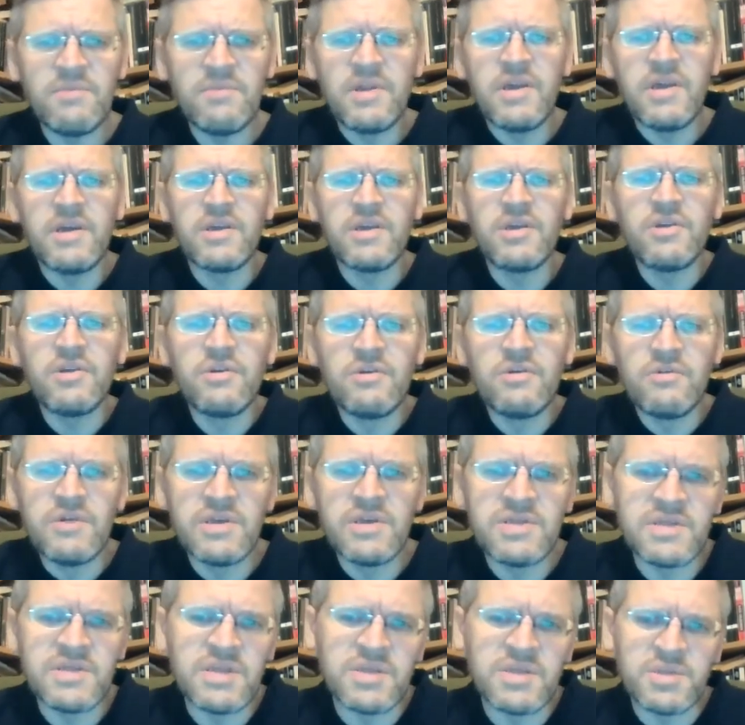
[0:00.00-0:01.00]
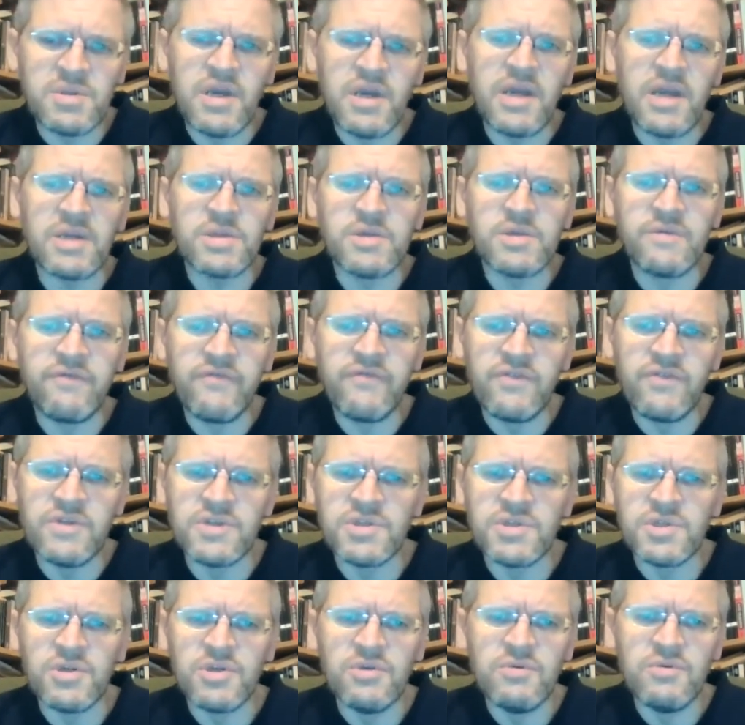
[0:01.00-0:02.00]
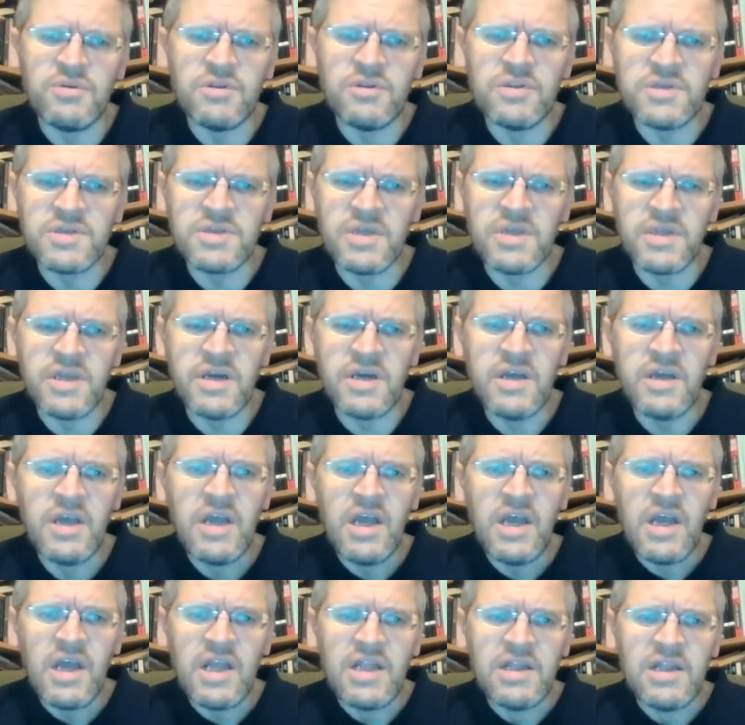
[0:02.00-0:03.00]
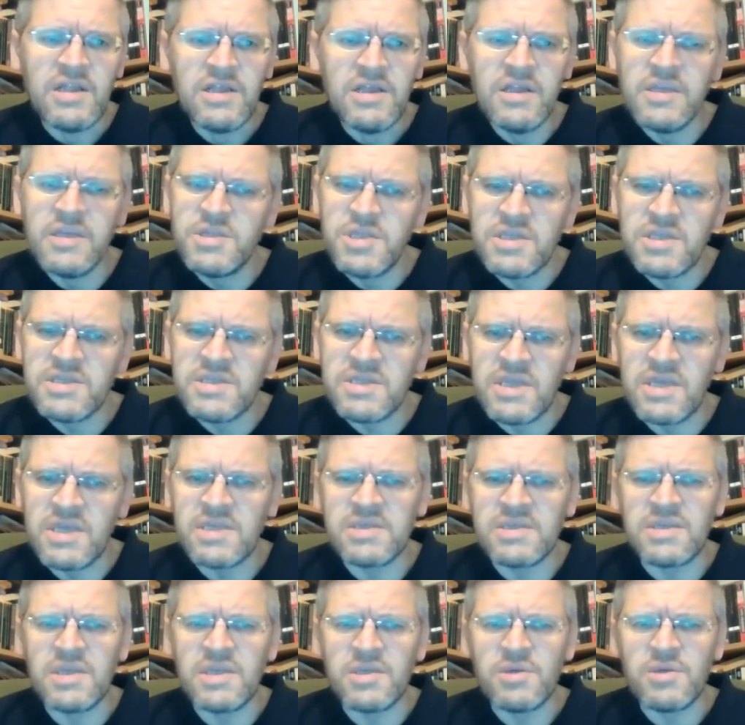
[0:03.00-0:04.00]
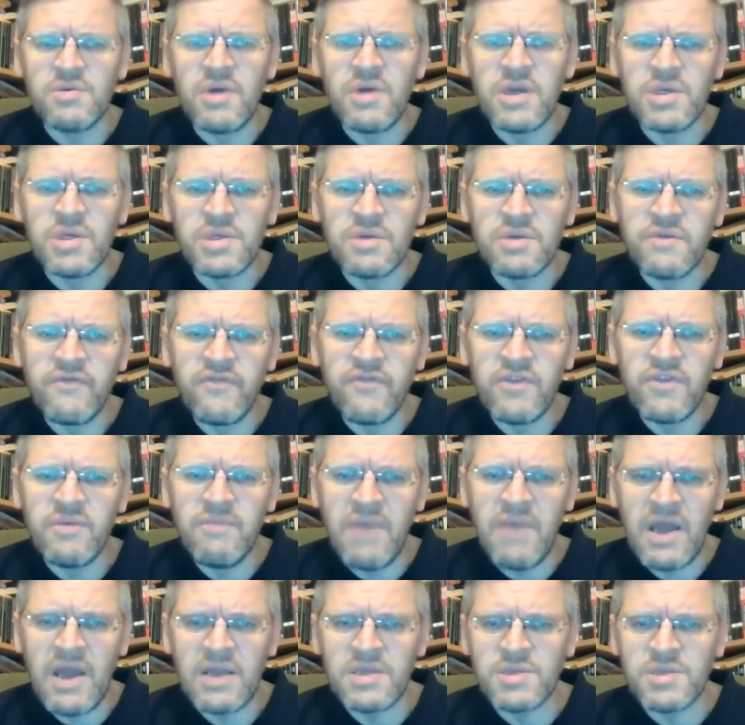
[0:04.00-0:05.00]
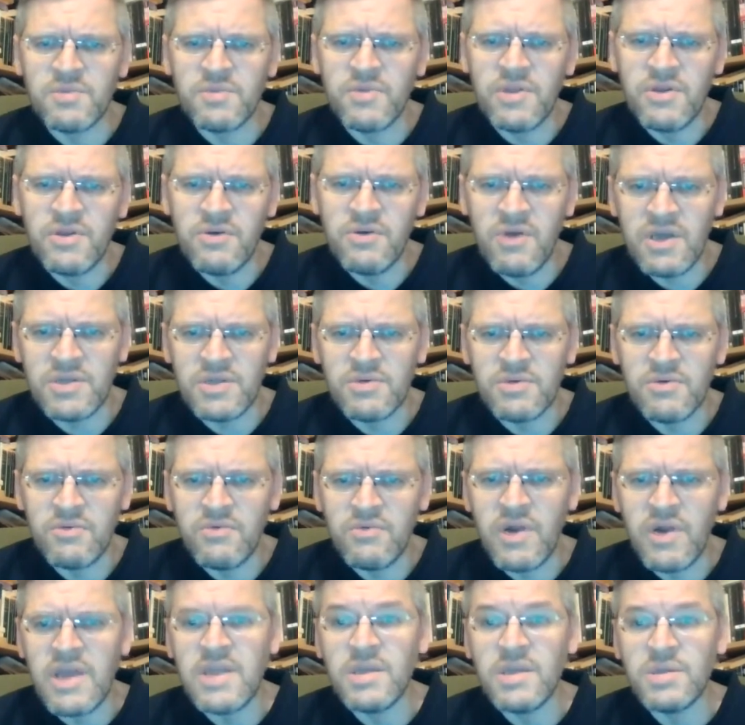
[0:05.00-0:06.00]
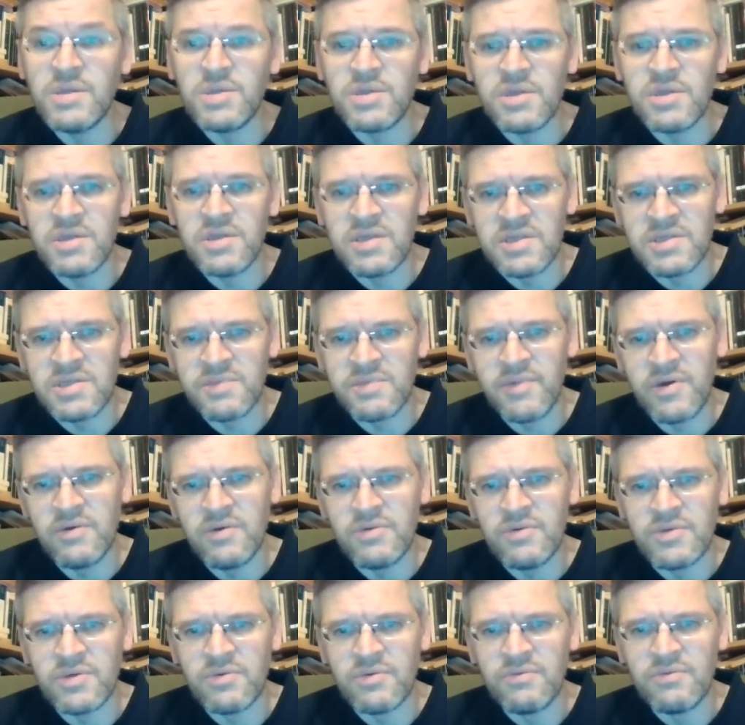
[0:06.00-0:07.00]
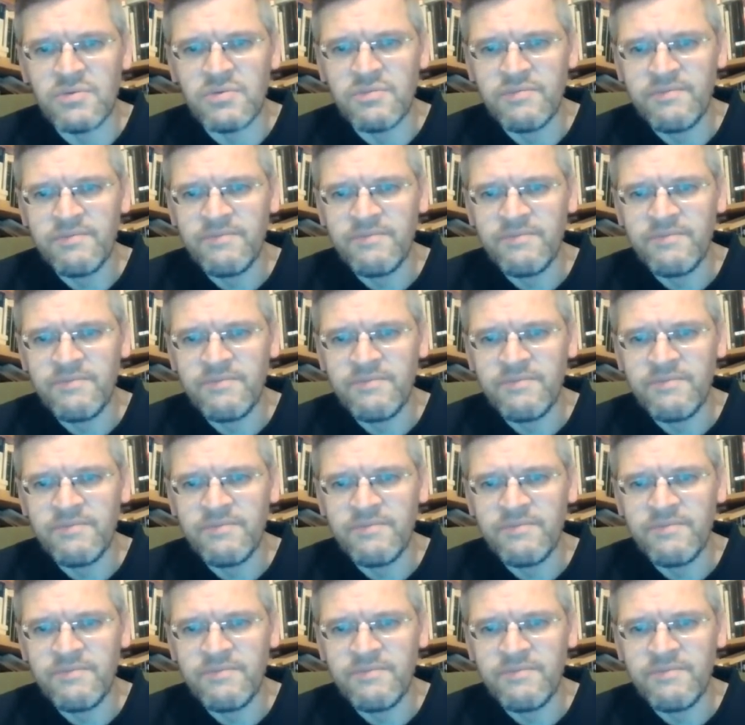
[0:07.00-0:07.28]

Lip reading: a curious distraction for the students and a logistics situation for the management who had to arrange the disposal.